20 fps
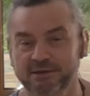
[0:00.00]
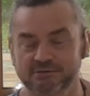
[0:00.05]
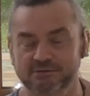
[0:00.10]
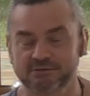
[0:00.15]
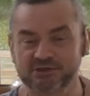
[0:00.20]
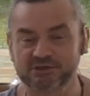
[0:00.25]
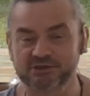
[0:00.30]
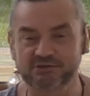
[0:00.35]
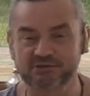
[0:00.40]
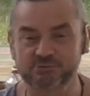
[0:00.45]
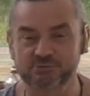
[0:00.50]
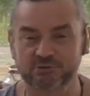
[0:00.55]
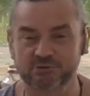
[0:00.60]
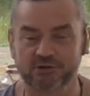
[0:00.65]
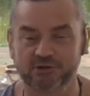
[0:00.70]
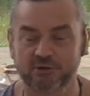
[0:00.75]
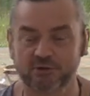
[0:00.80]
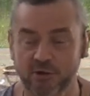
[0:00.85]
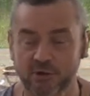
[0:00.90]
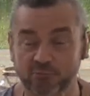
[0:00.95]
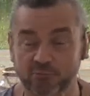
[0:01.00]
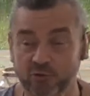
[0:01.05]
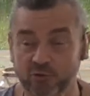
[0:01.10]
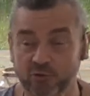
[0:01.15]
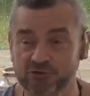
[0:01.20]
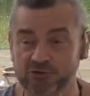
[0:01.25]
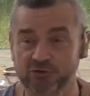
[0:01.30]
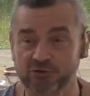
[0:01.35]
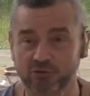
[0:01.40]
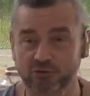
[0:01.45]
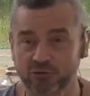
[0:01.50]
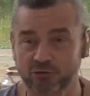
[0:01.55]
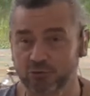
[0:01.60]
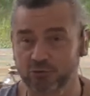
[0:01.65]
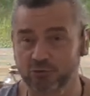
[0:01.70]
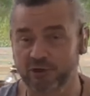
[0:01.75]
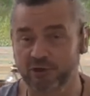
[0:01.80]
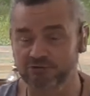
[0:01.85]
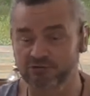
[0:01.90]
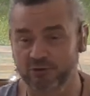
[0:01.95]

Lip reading: I'm doing two